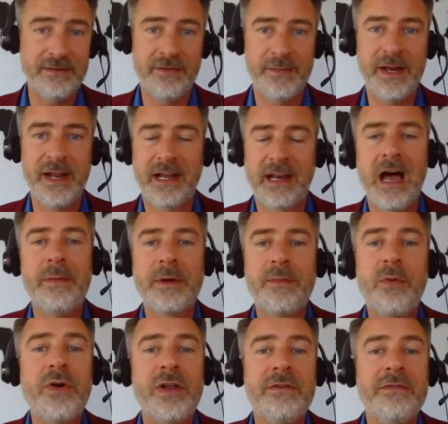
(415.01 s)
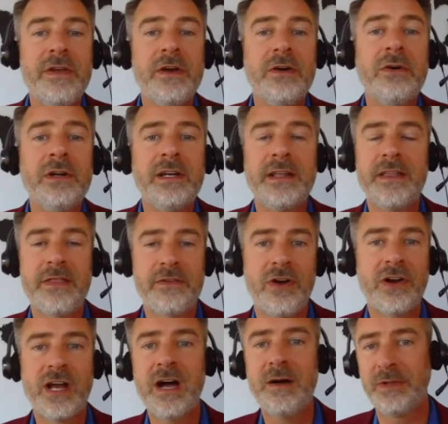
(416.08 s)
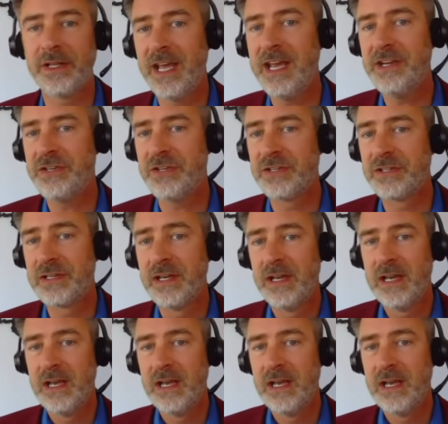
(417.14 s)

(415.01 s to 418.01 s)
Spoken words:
from an economic point of view, not that there aren't complications.